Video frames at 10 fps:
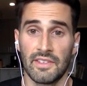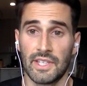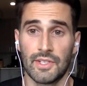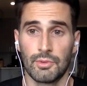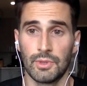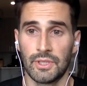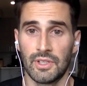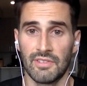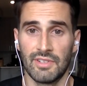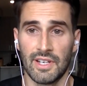Yeah, that's really good
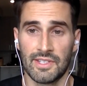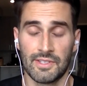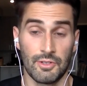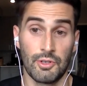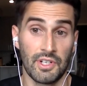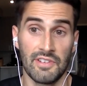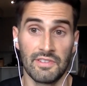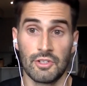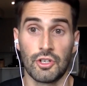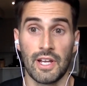advice. You could
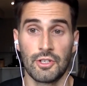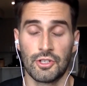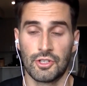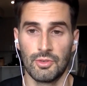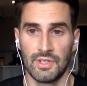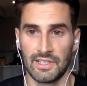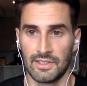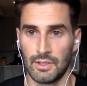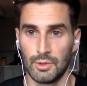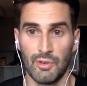even try just doing
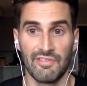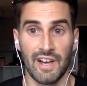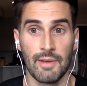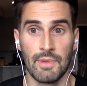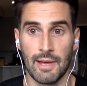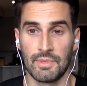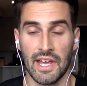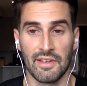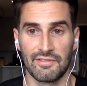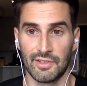a low FODMAP
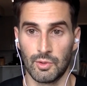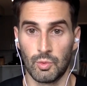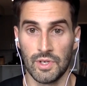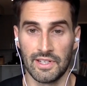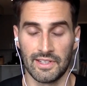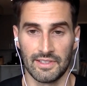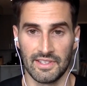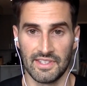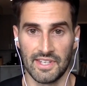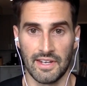diet for a week
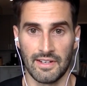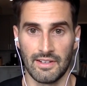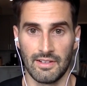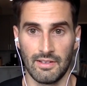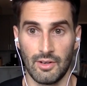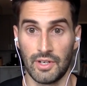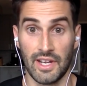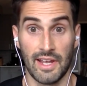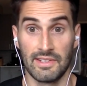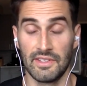and say, okay,
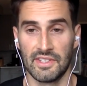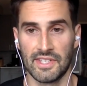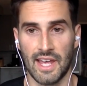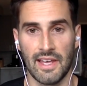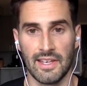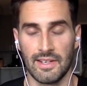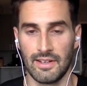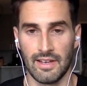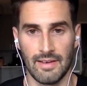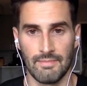I did this diet,
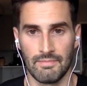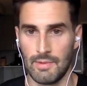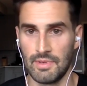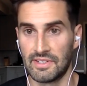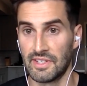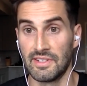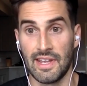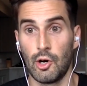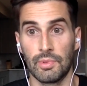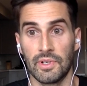maybe it didn't
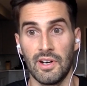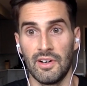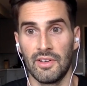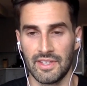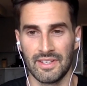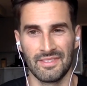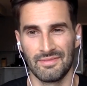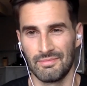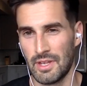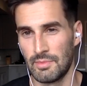help at all. Then
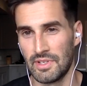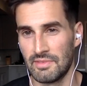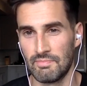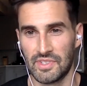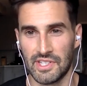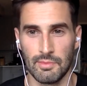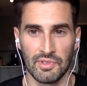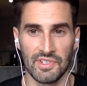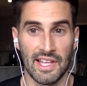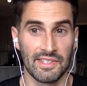maybe SIBO is
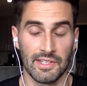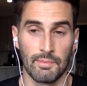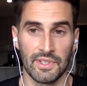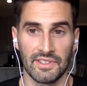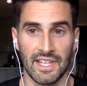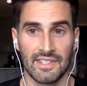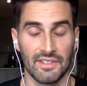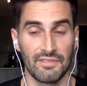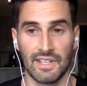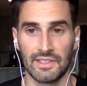not something that's
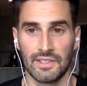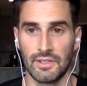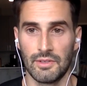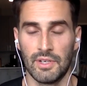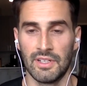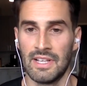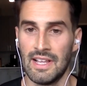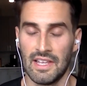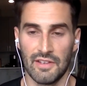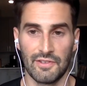affecting you. But
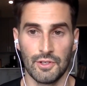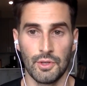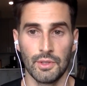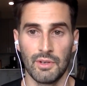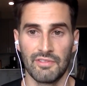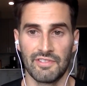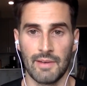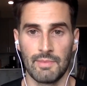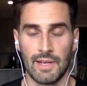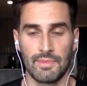if you do the low
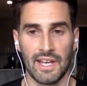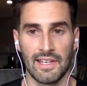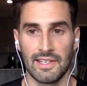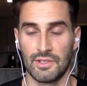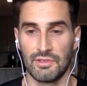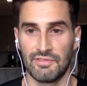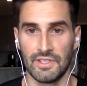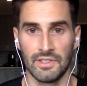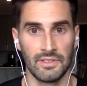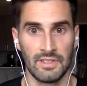FODMAP diet and you
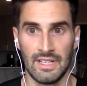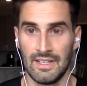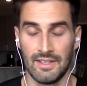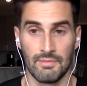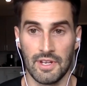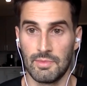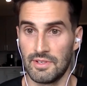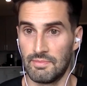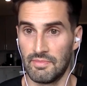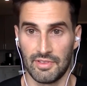feel
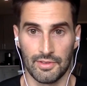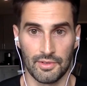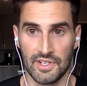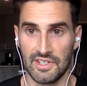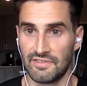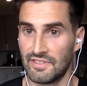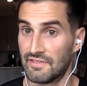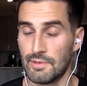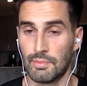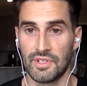maybe 30 to
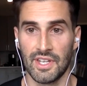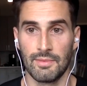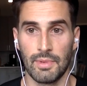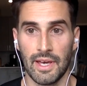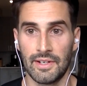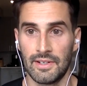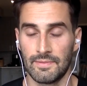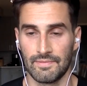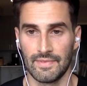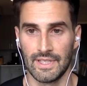50% better,
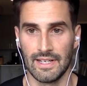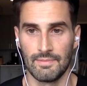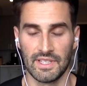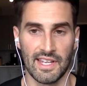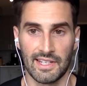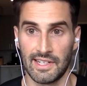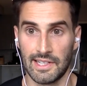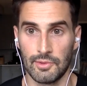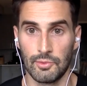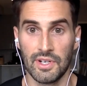it's not going to
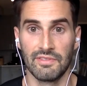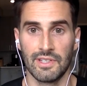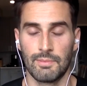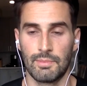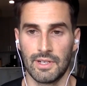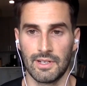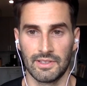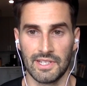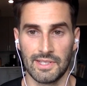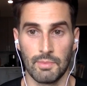get rid of it, but at
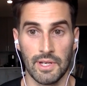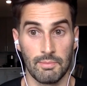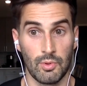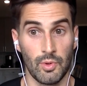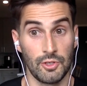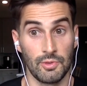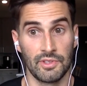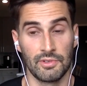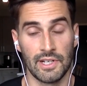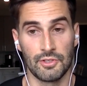least might point you in
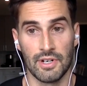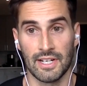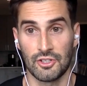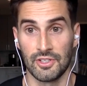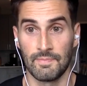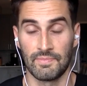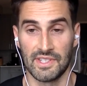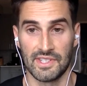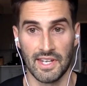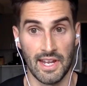the right direction to
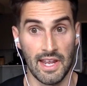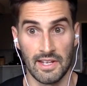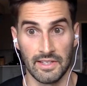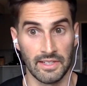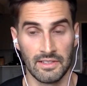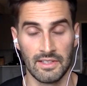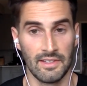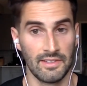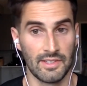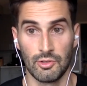say, hey, like
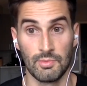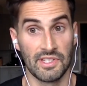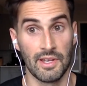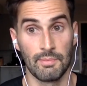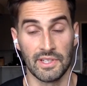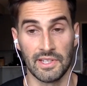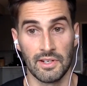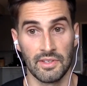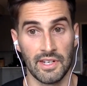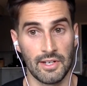this could be something
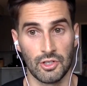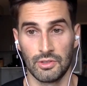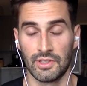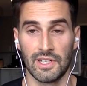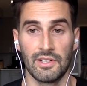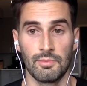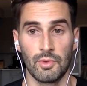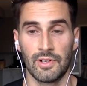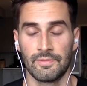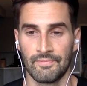here that I should look into
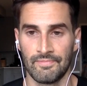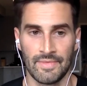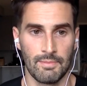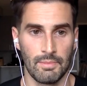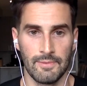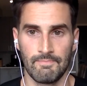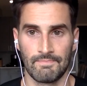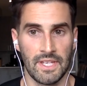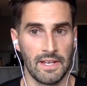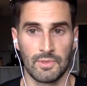more. But
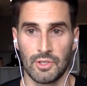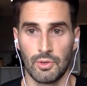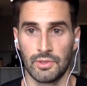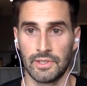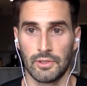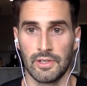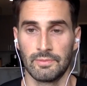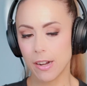yeah, totally agree.